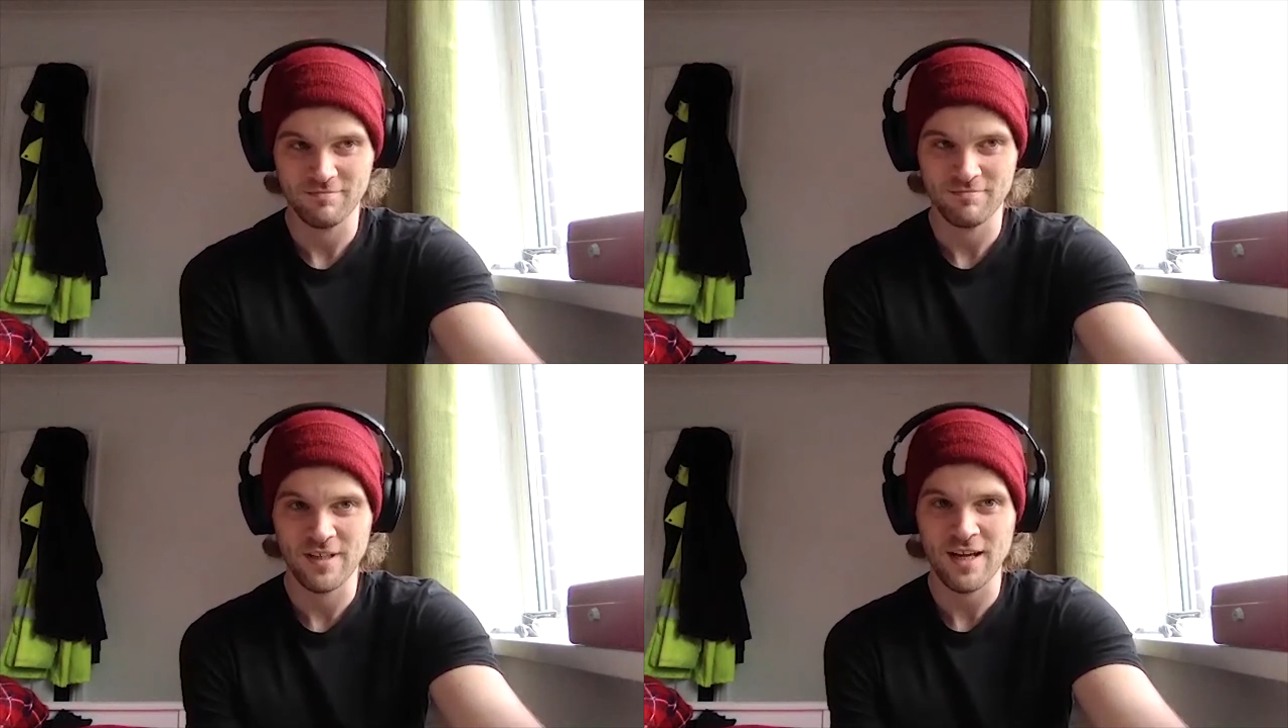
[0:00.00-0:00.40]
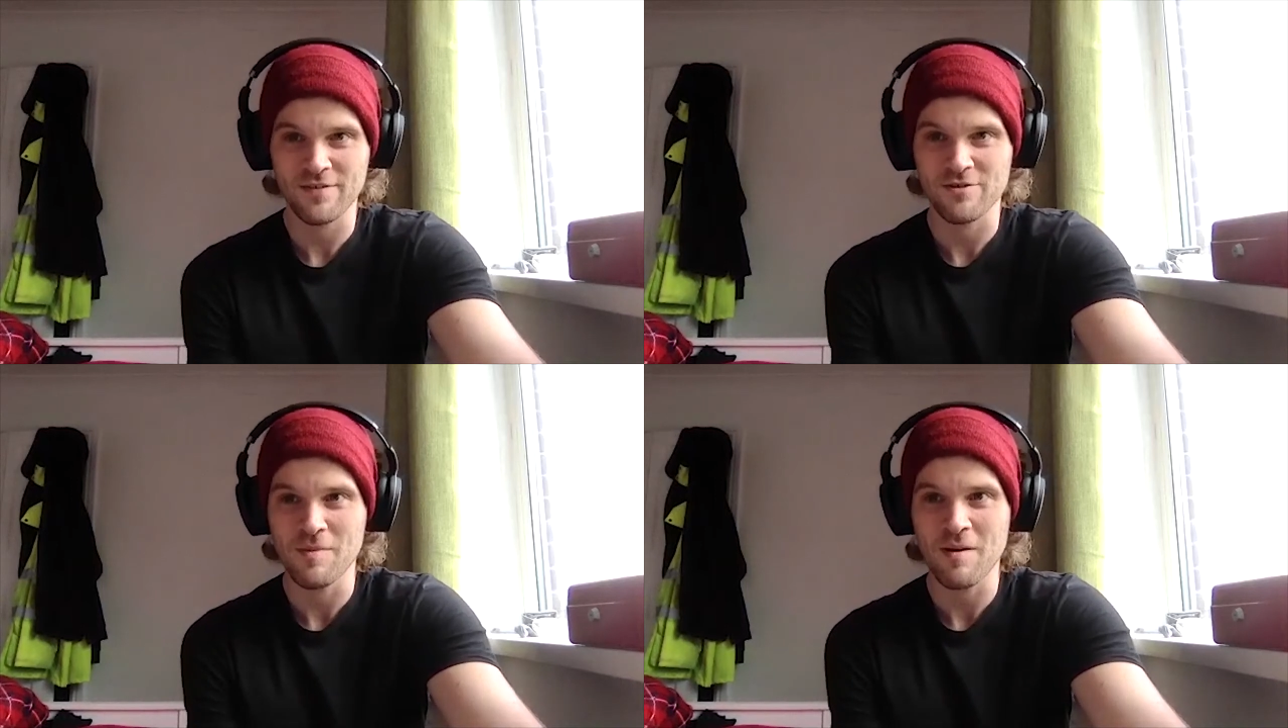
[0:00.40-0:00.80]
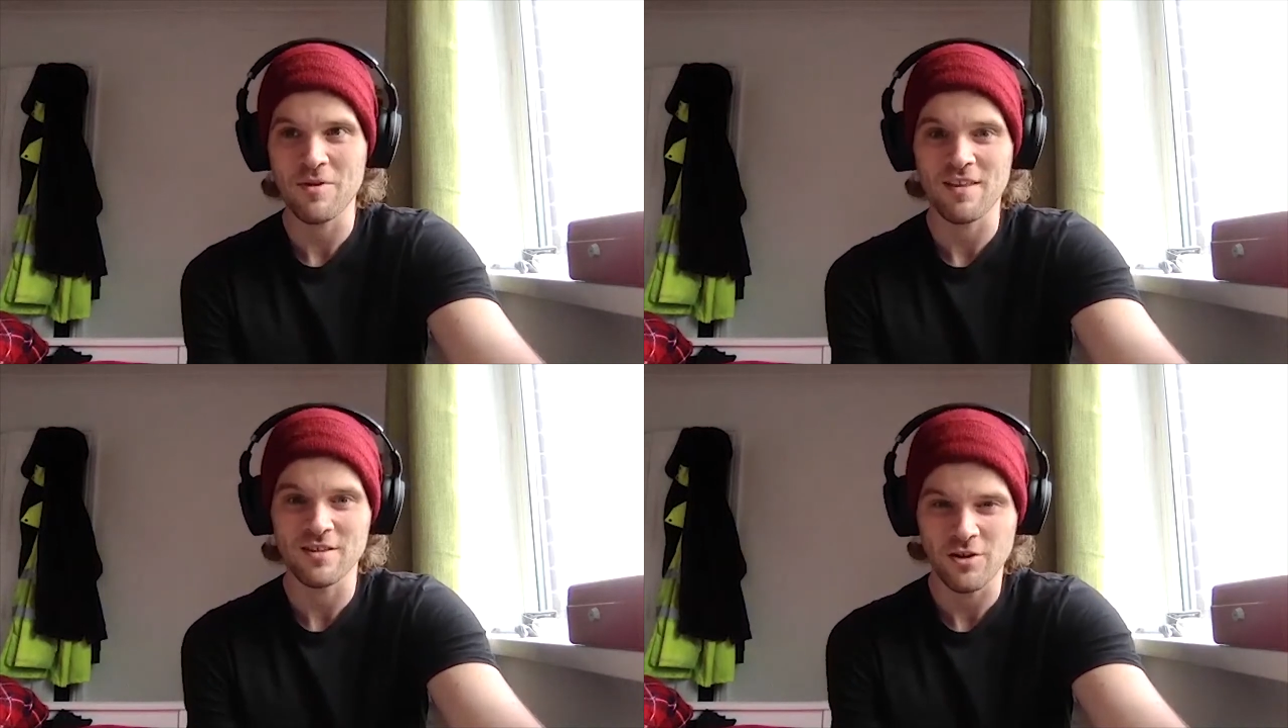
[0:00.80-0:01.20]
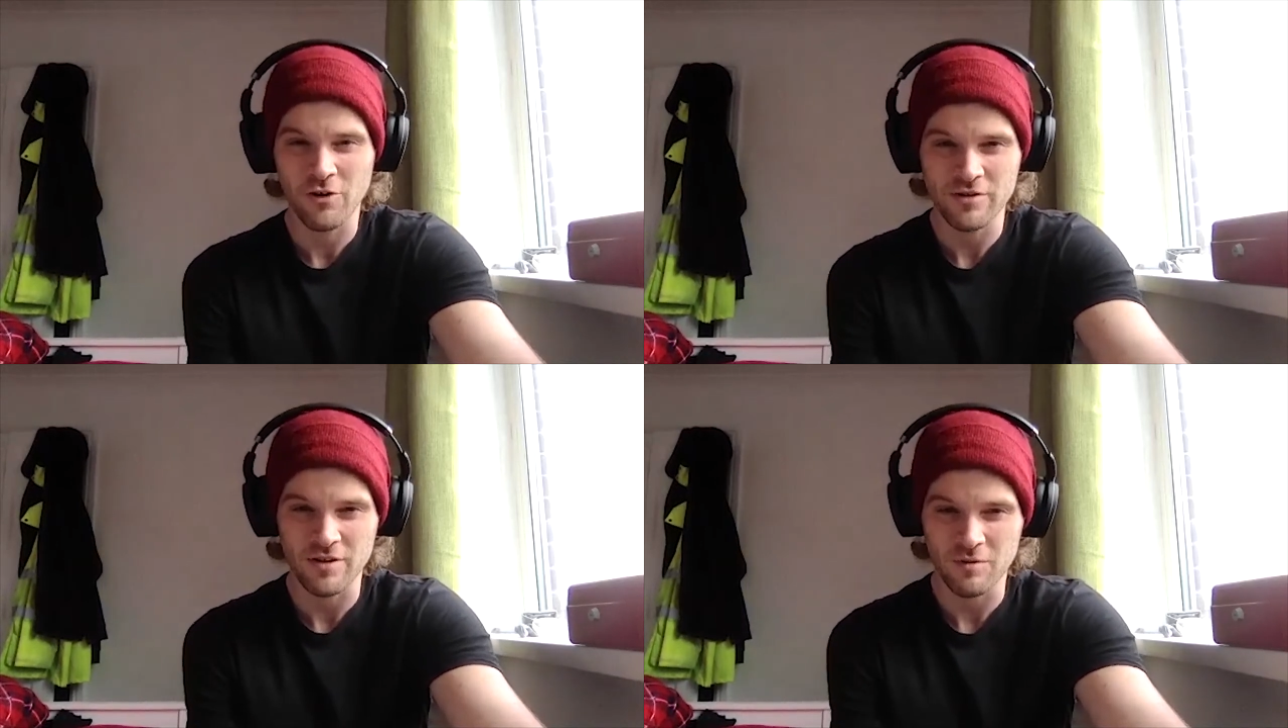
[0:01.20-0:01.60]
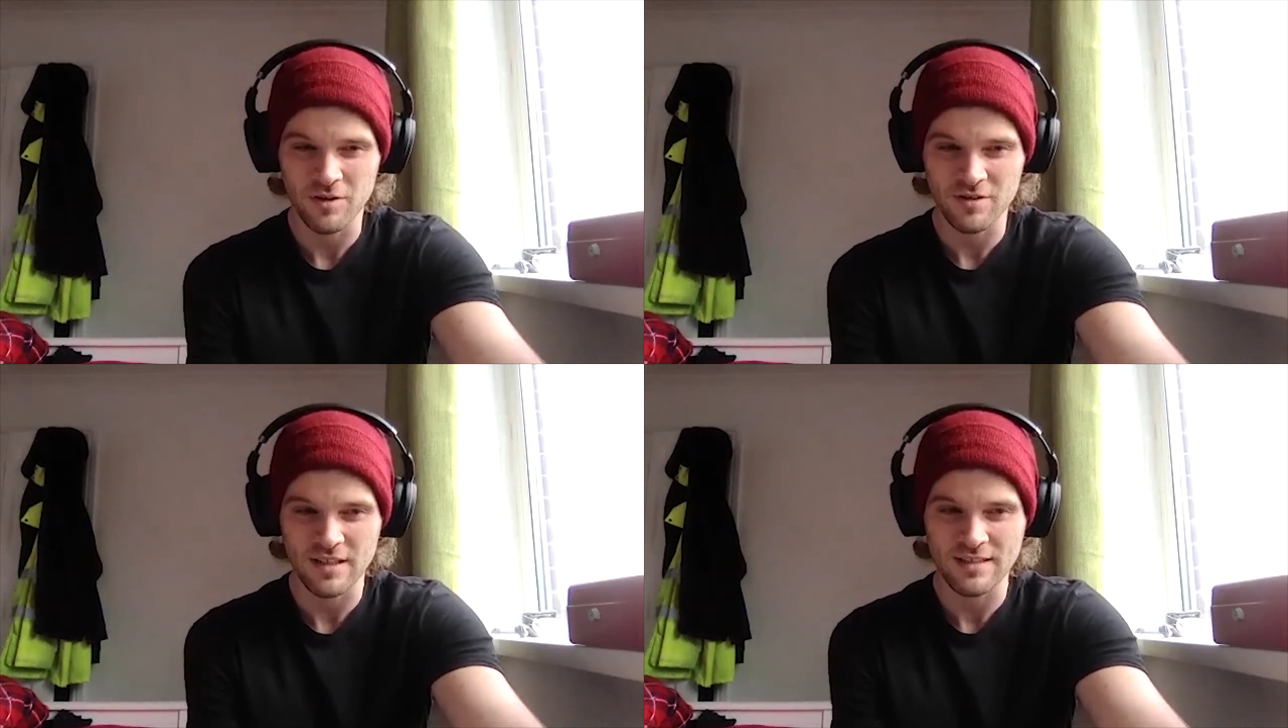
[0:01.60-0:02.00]
you have to remember that the Tories are the
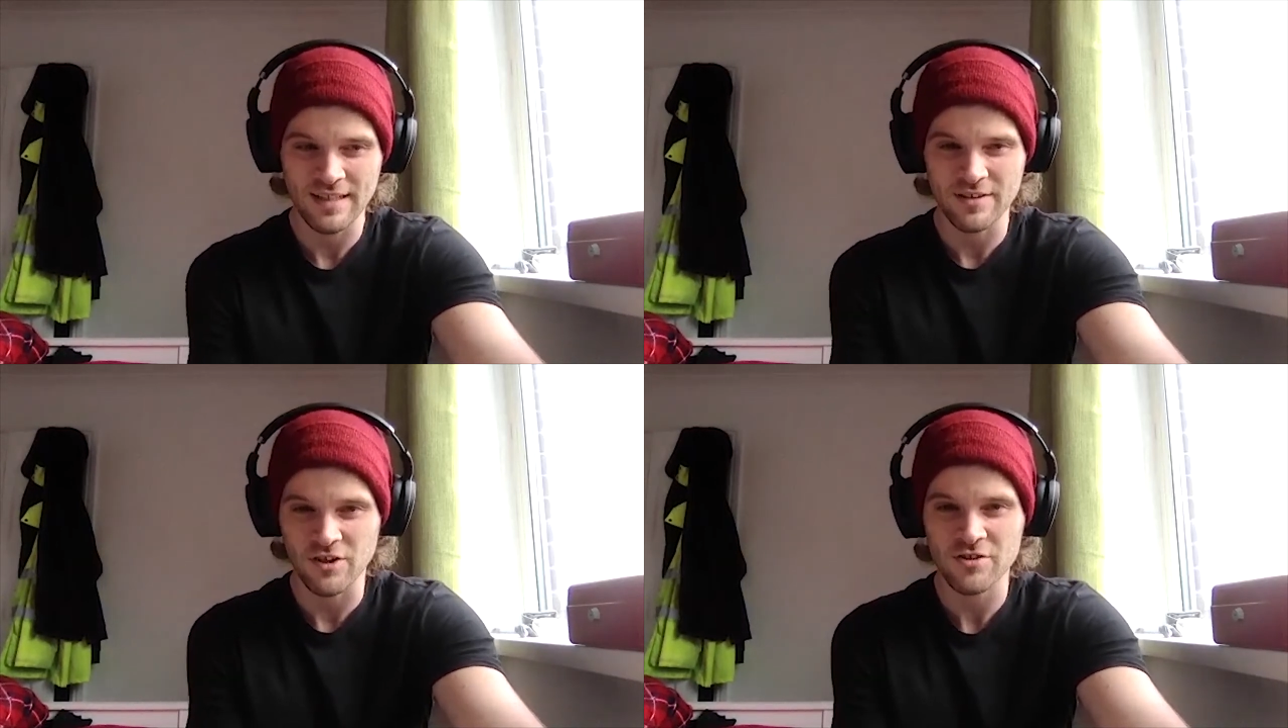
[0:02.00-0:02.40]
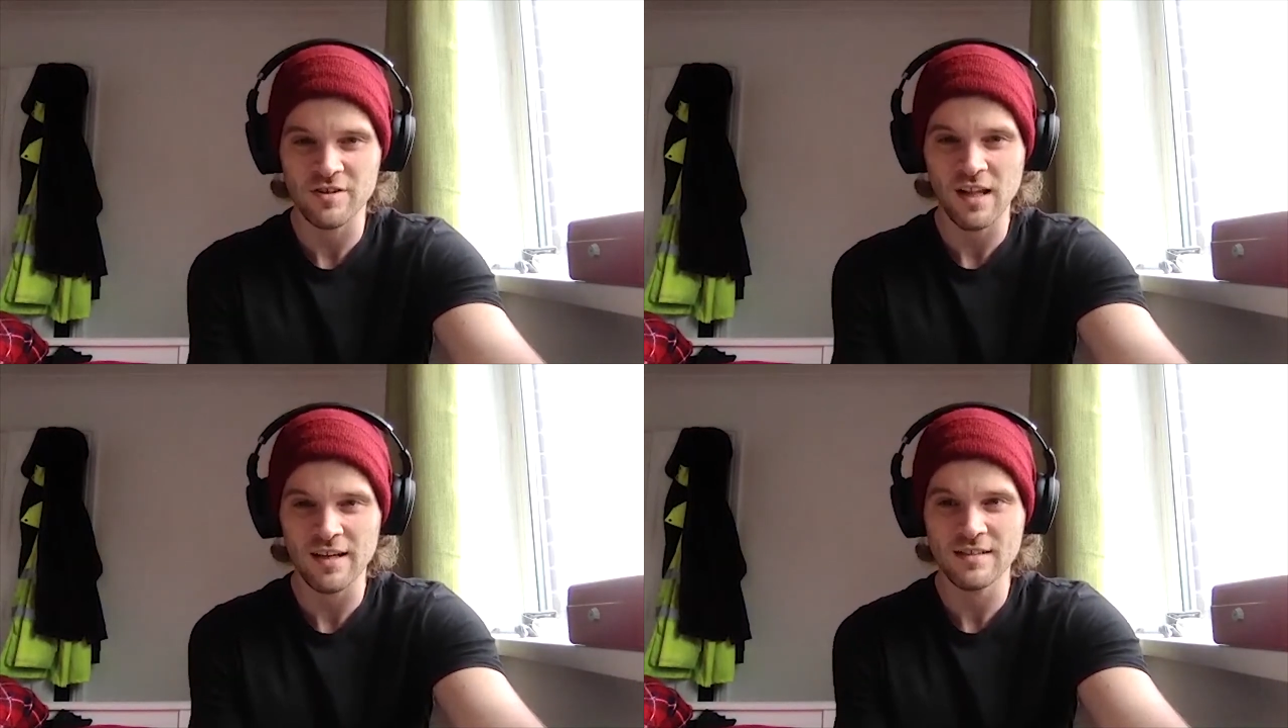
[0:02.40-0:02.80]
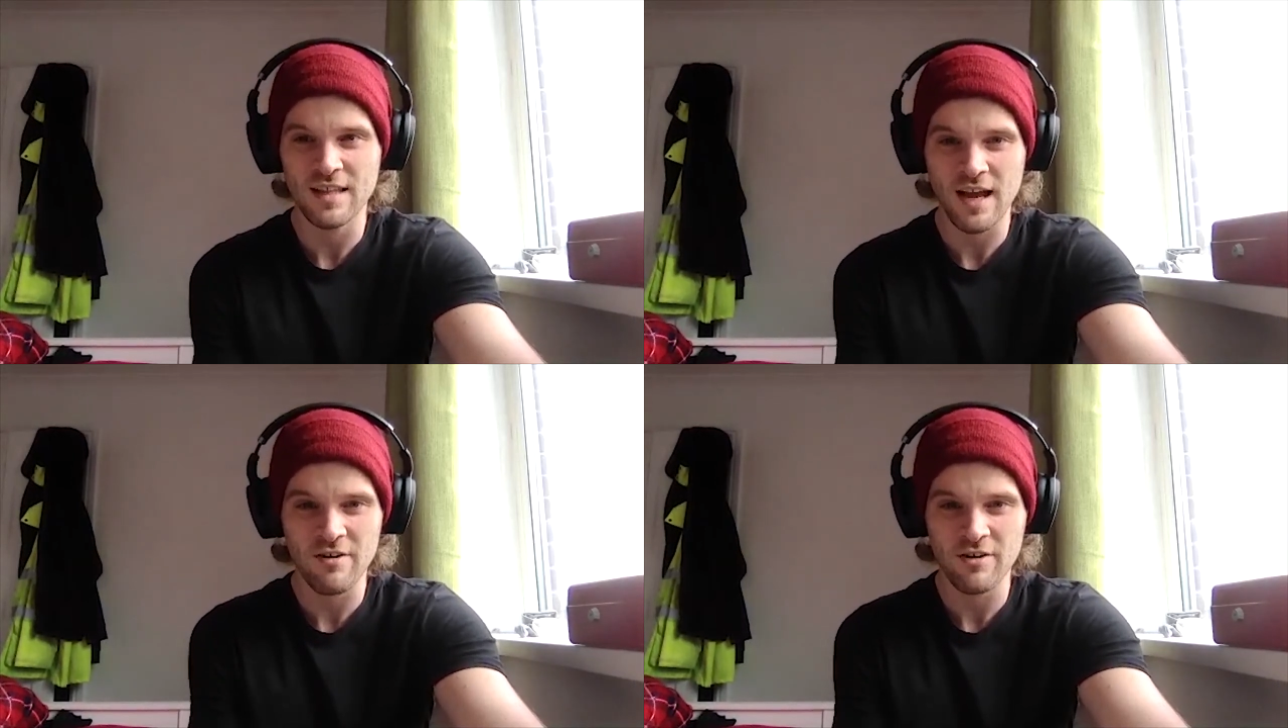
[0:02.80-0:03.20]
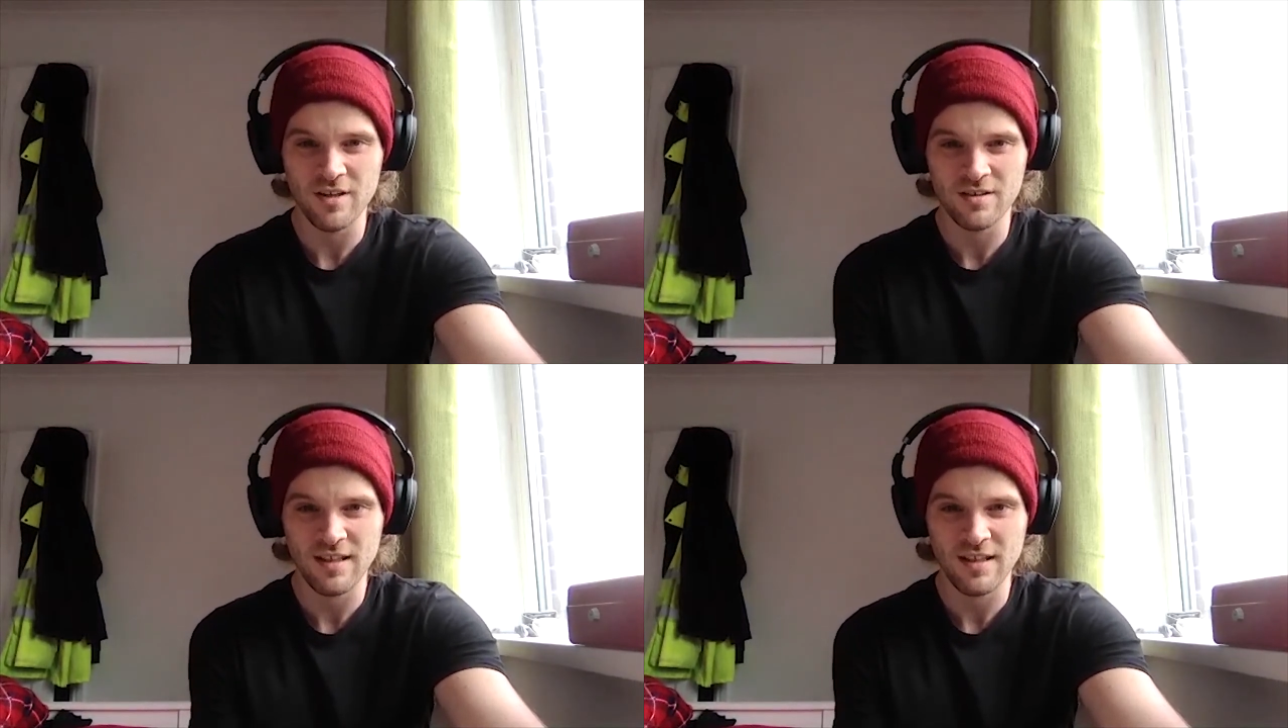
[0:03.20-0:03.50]
ones that deindustrialized the area,